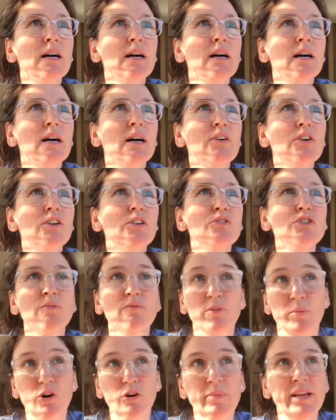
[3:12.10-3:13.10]
How are you going to do gym
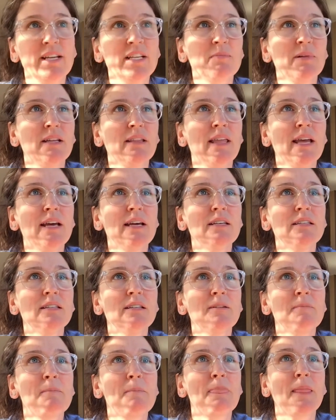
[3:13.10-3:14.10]
from home? I explained that.
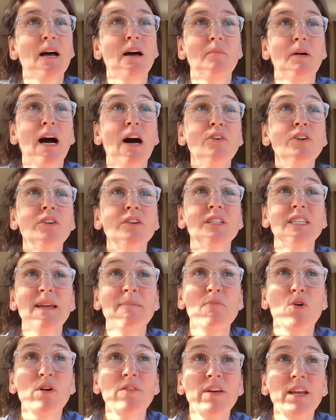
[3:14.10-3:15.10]
How you're going to stay
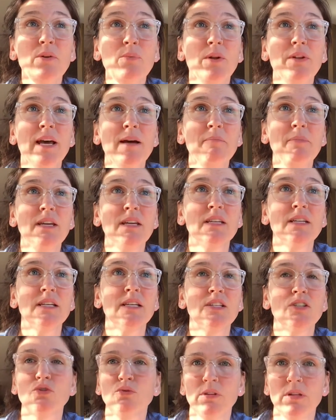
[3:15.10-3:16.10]
motivated while not being in a
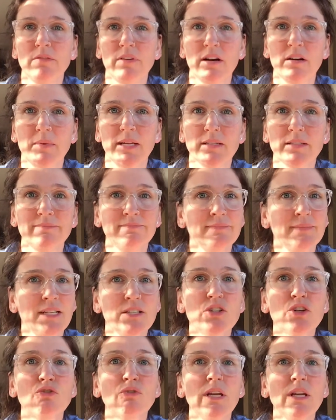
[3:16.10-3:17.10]
school environment. It's a
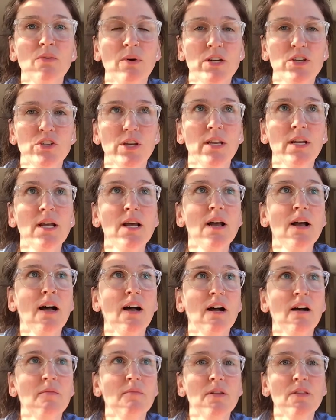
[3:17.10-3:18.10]
great question.
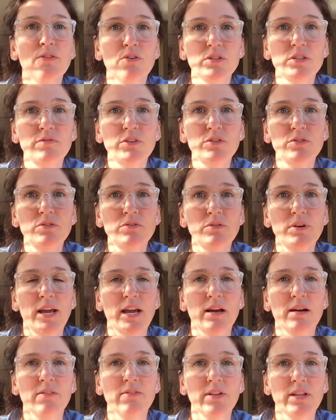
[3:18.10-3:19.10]
Those of you who
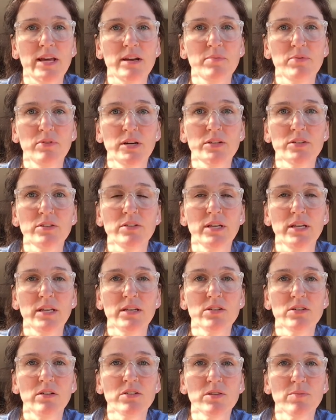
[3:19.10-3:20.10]
have a lot of parental and
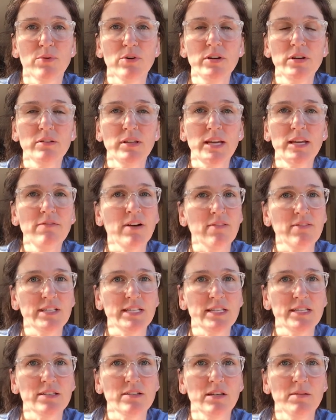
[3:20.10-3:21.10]
adult support in your life, obviously
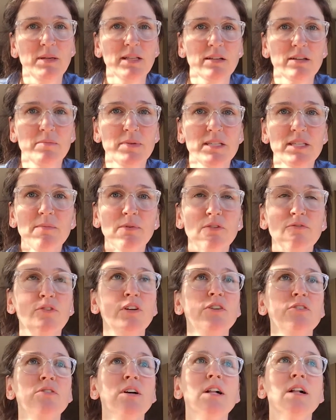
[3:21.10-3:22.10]
this is going to be a little bit simpler for
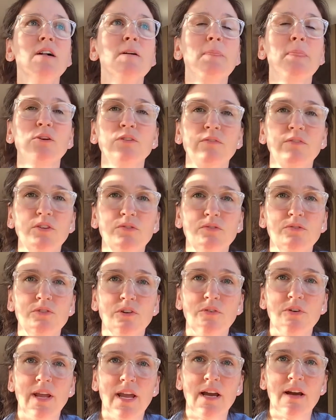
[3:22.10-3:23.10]
you. Those of you who
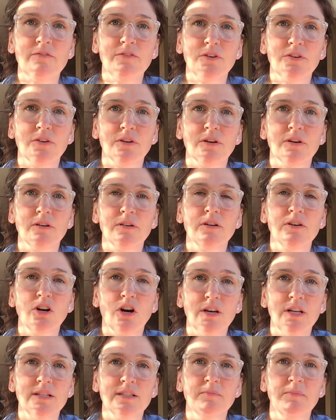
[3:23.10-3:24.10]
don't have your
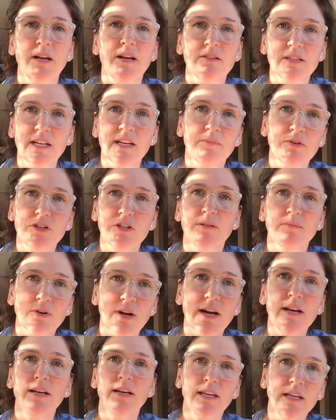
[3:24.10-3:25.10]
guardians and parents kind of pushing and
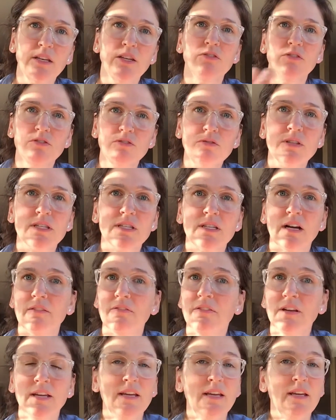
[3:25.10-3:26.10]
prodding and getting you to do this stuff,
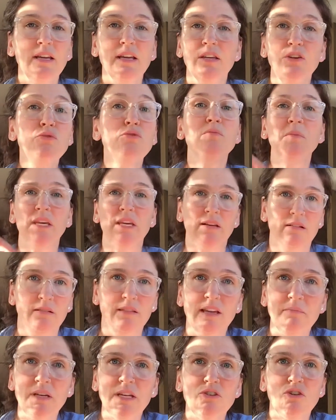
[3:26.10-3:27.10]
use me.
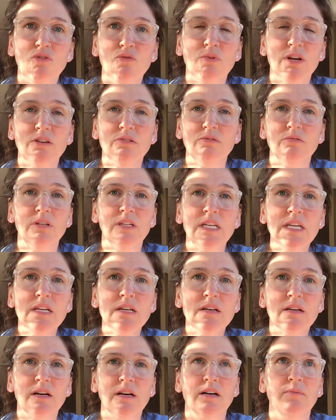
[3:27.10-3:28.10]
Let me know what you need.
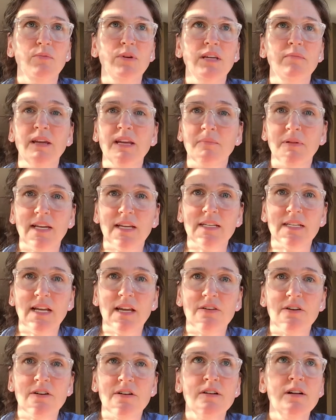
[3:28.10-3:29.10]
We can make a plan
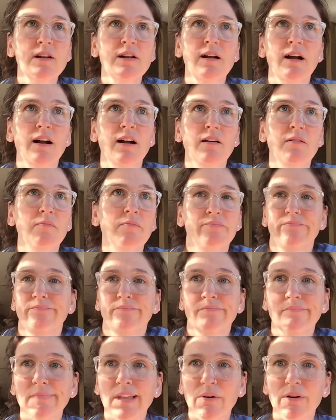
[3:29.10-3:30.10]
together,
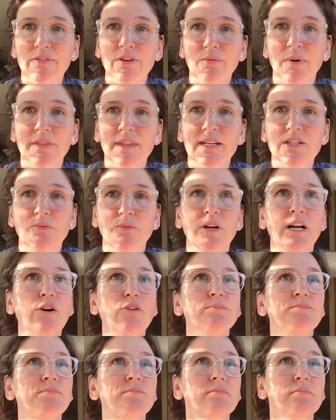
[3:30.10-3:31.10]
however you want that to work out.
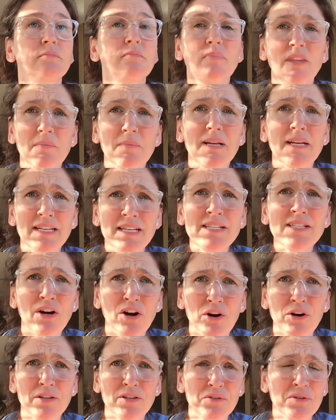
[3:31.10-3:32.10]
But it is
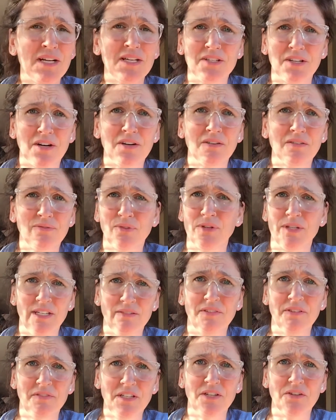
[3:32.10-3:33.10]
hard. You guys are 14 and
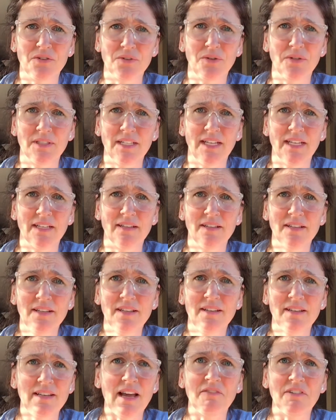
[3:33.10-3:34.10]
15 years old and
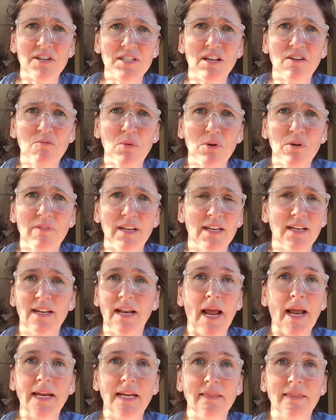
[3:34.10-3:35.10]
not very self-motivated, and
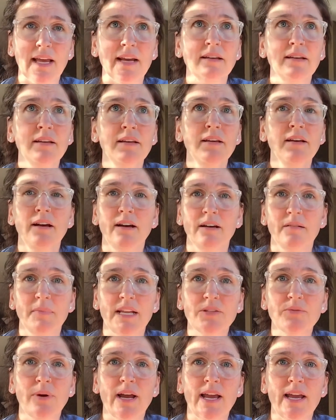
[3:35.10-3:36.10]
I get that. That's
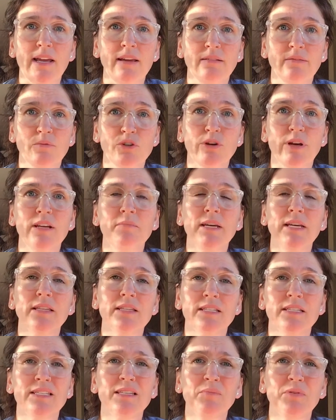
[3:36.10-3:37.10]
why we're trying to make this
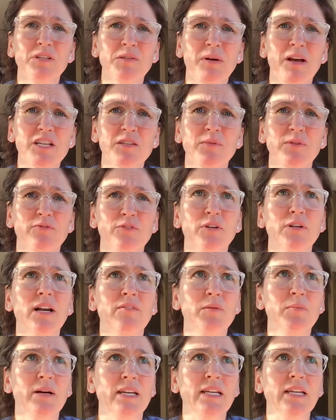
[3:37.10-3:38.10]
as simple as possible for
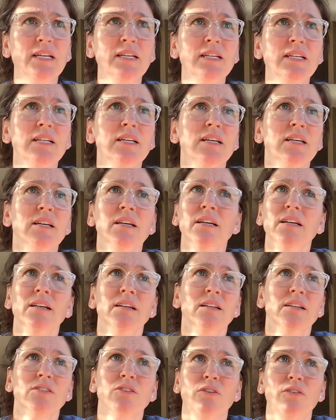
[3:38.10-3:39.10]
everybody.
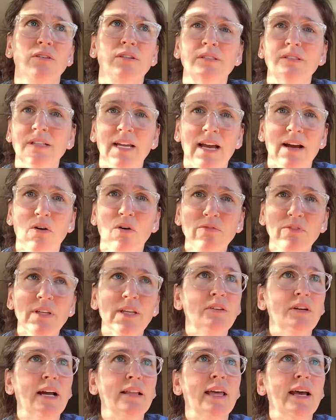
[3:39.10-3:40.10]
So yeah, hopefully you
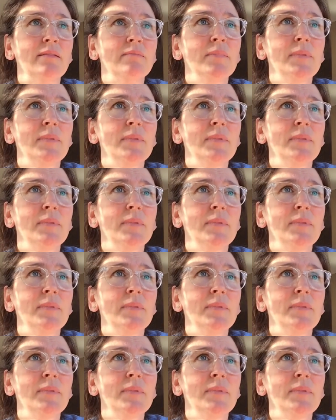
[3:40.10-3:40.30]
got that.